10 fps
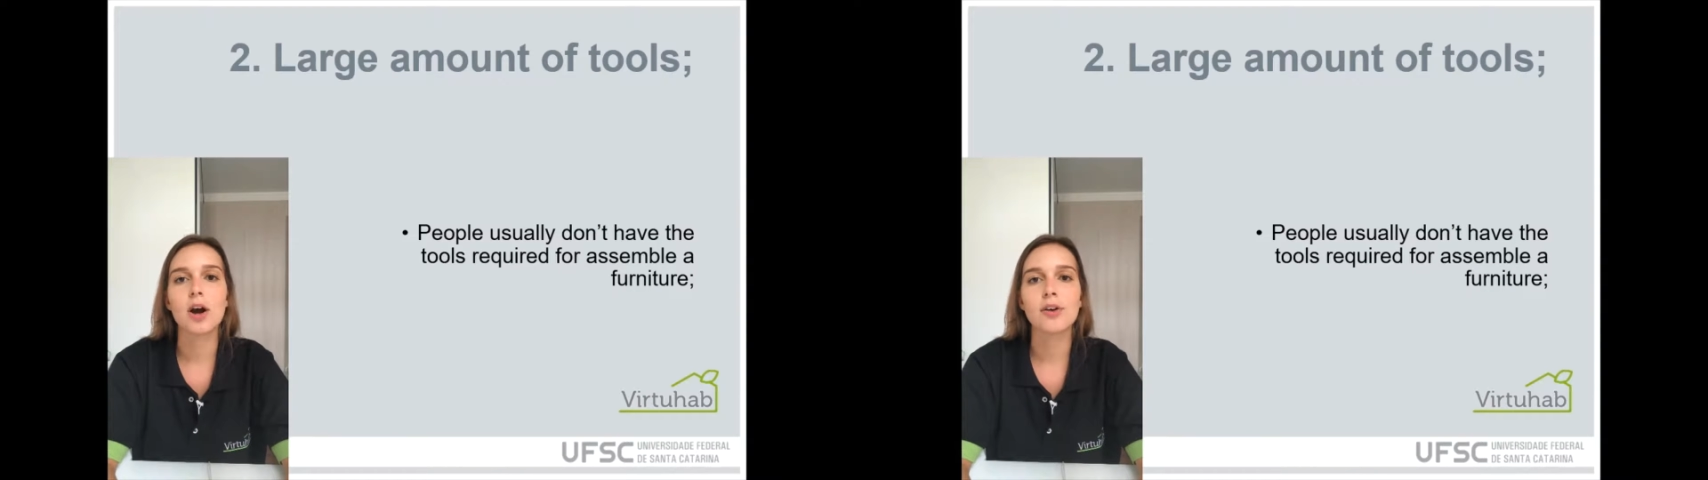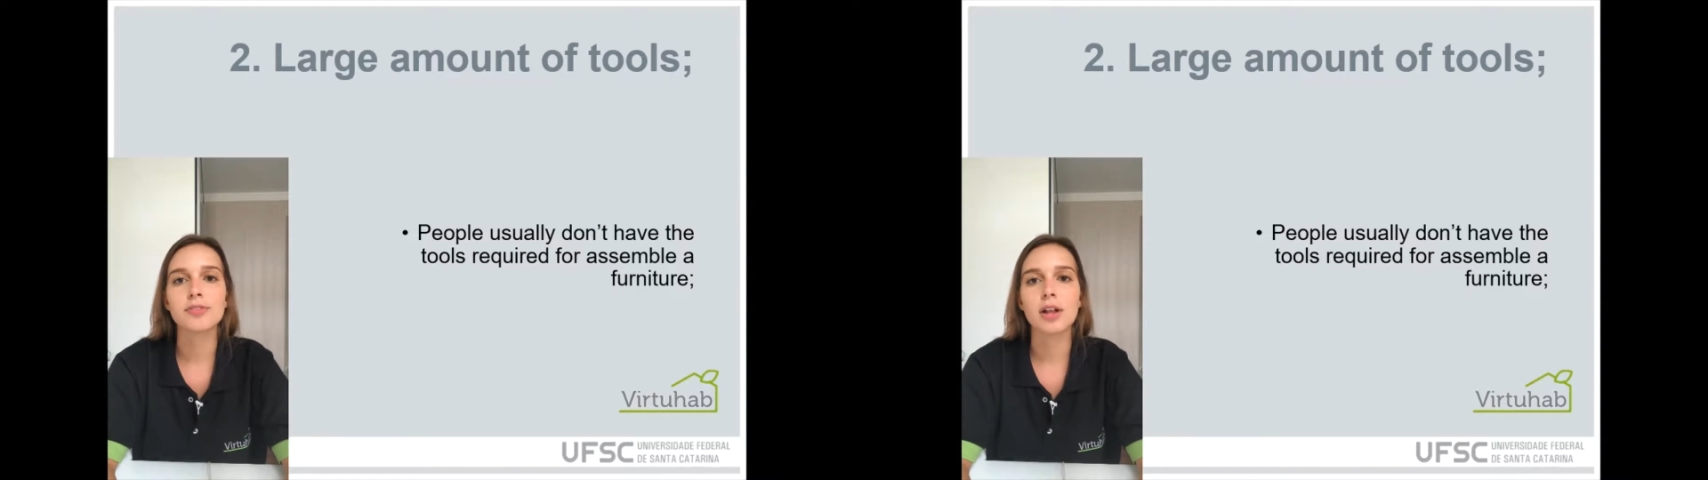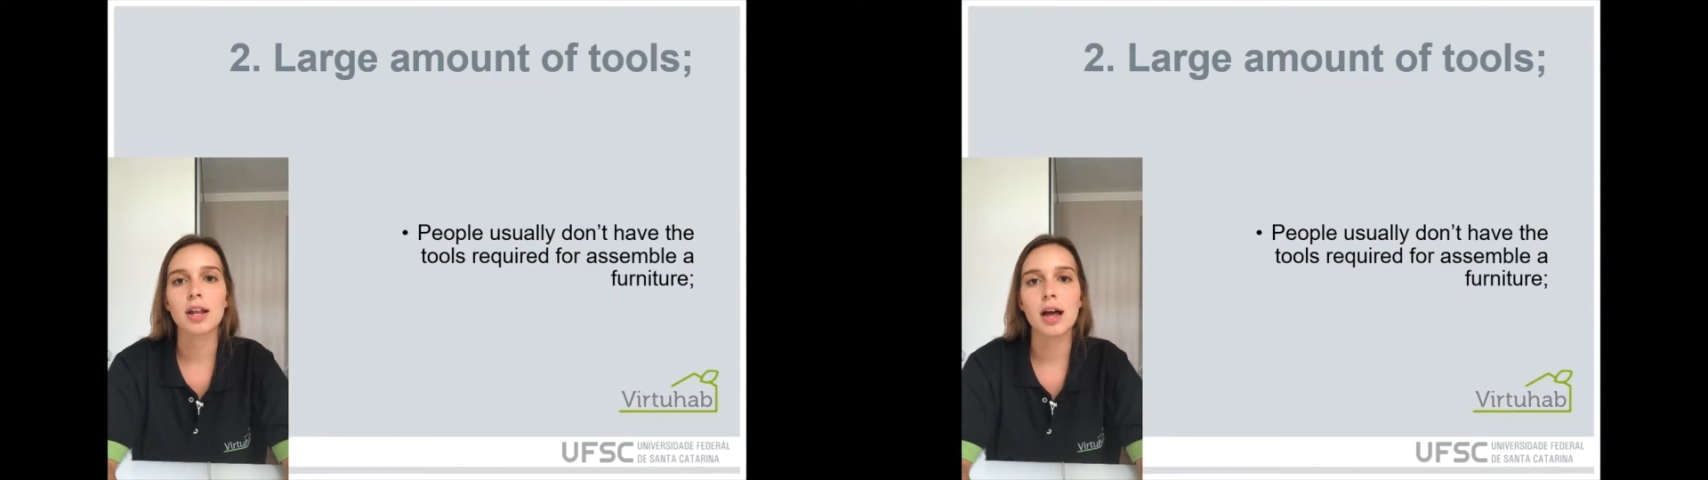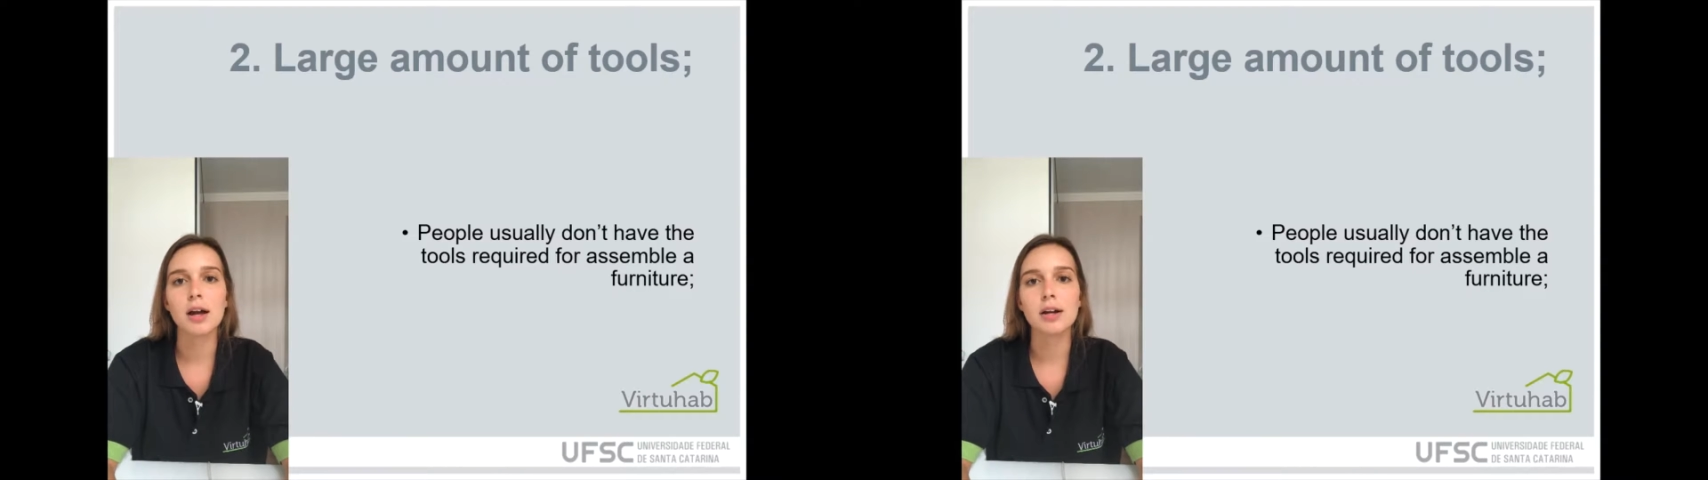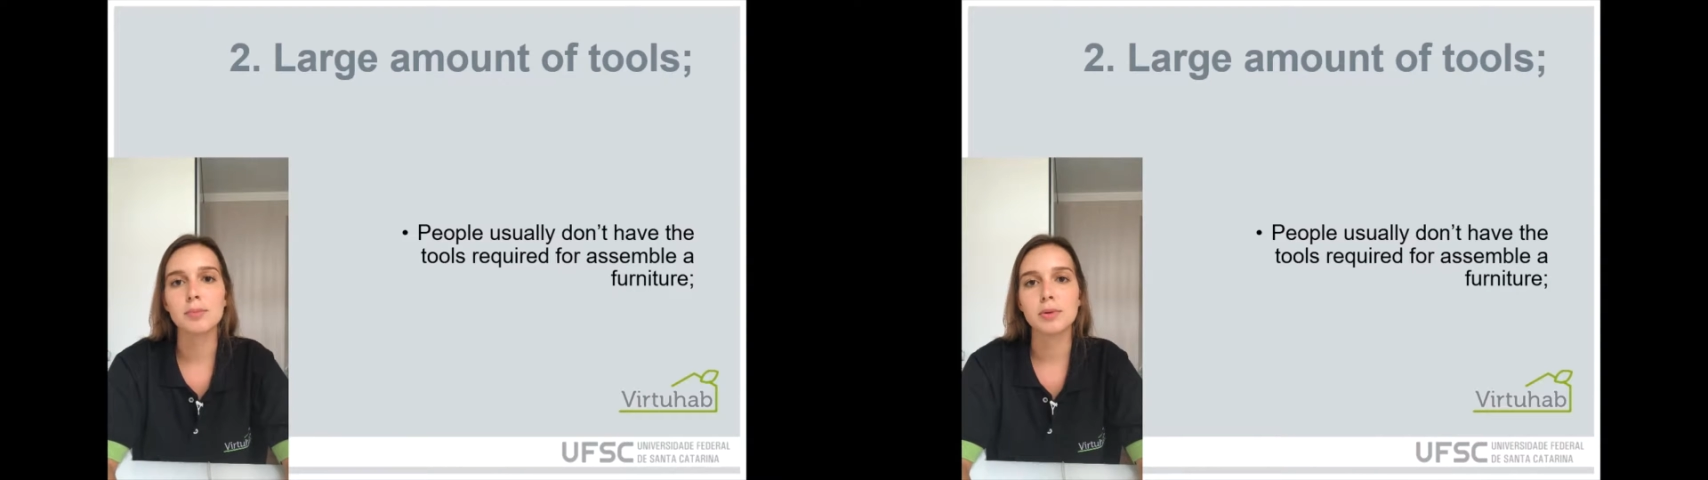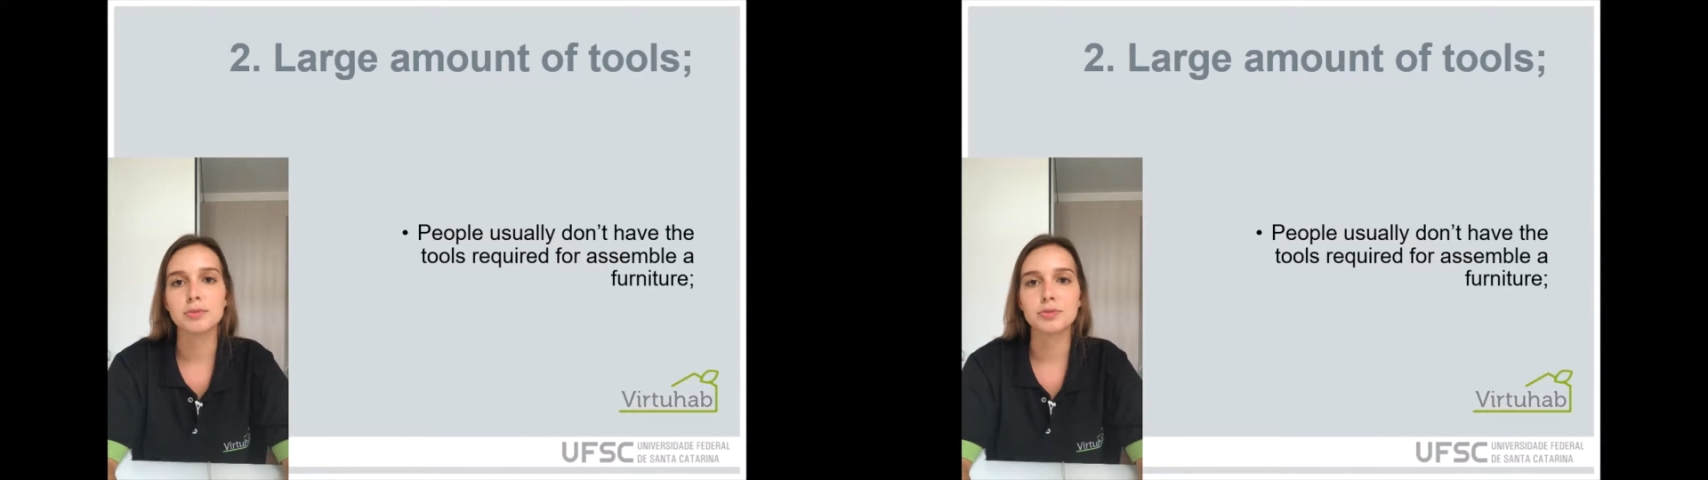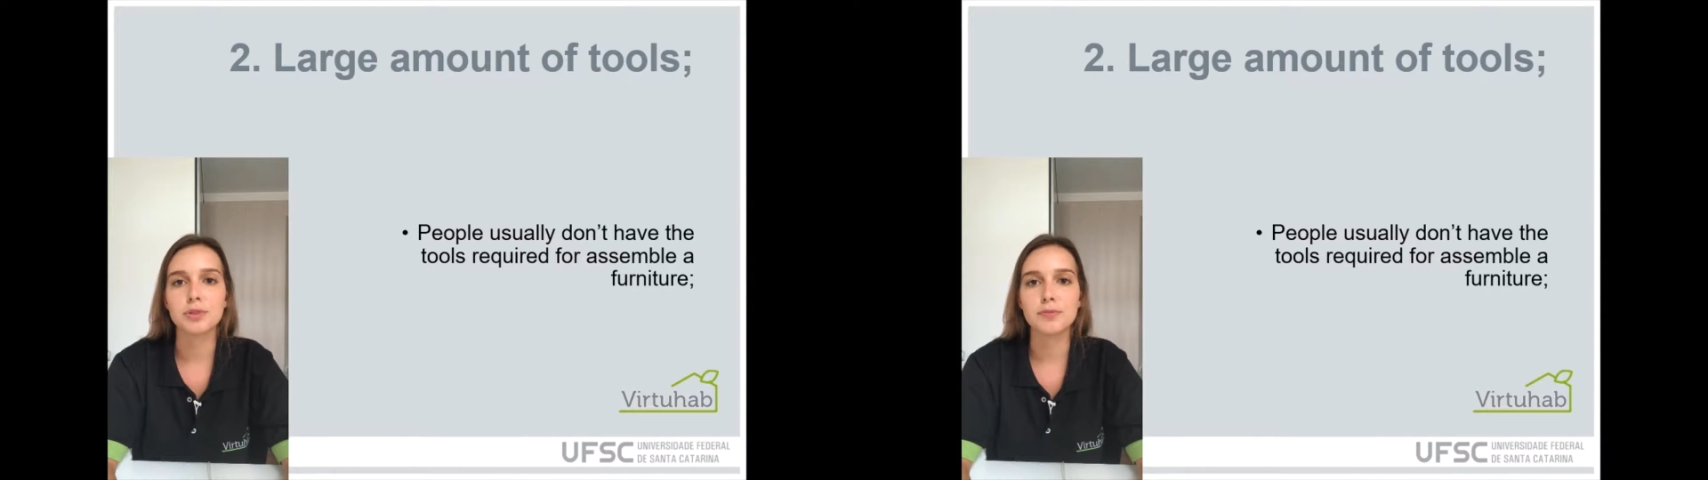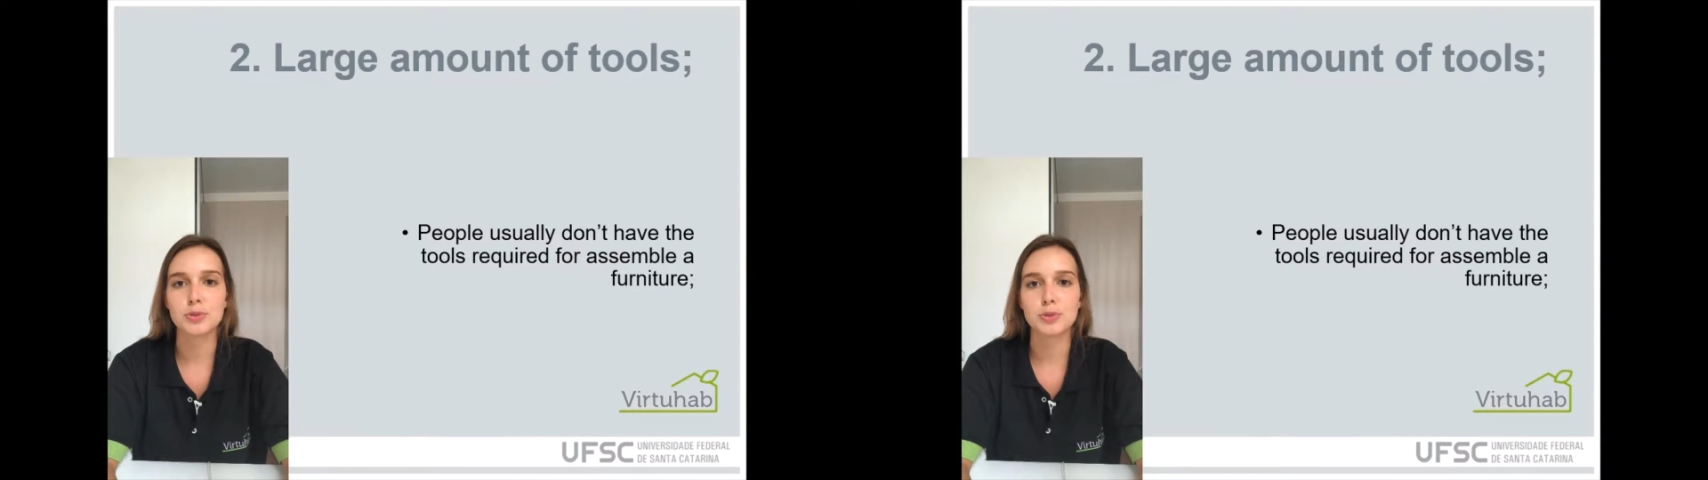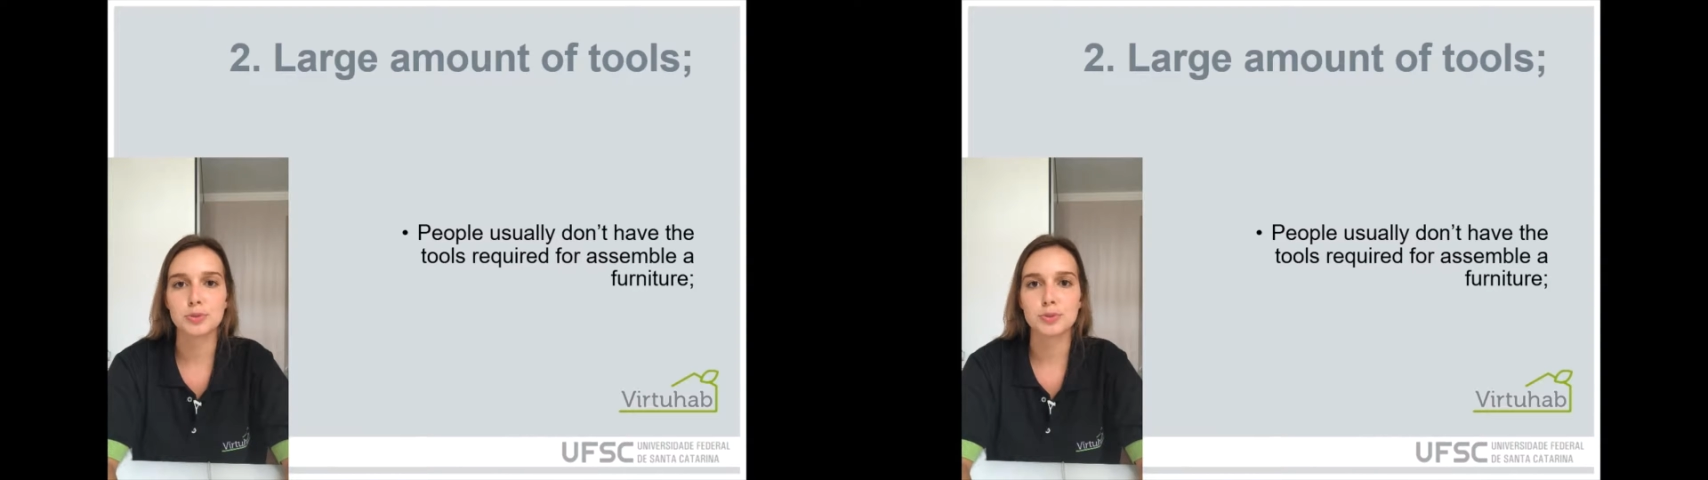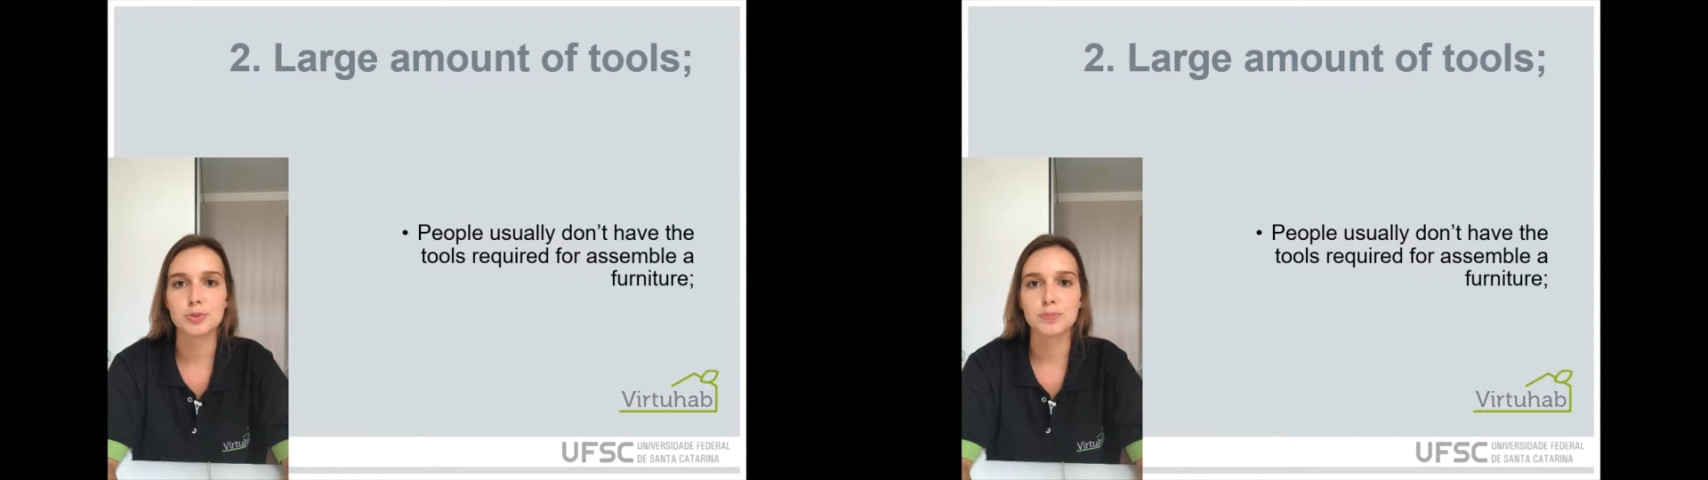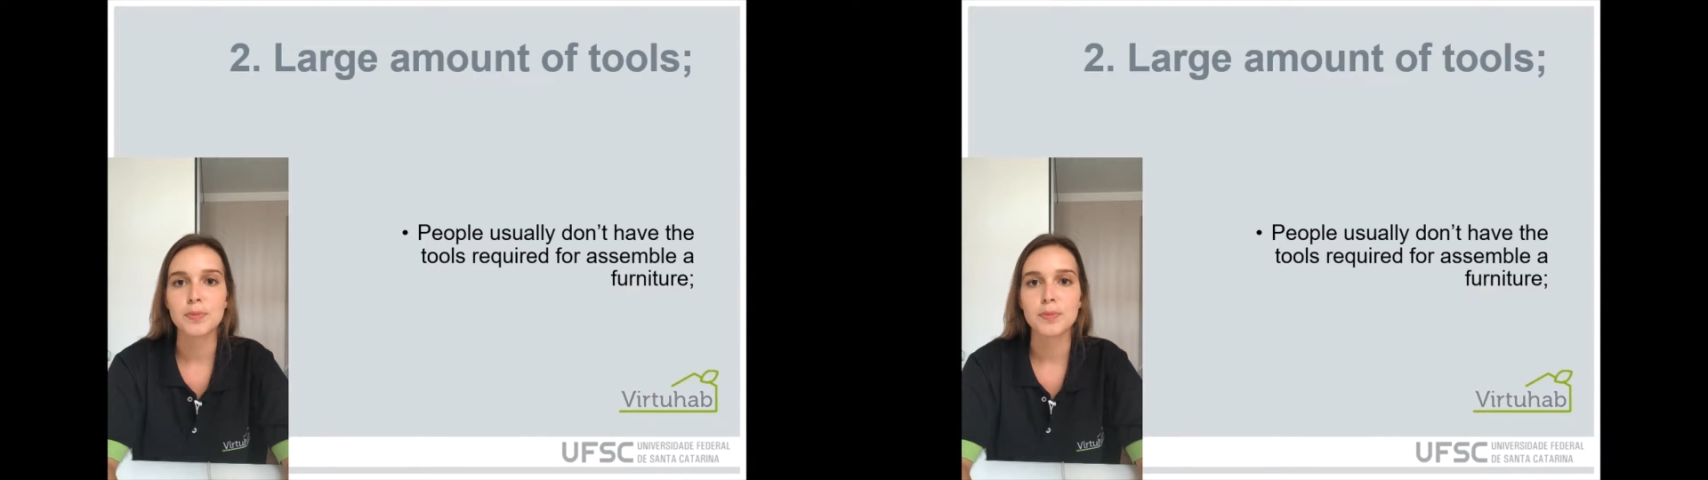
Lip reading: of a large amount of tools.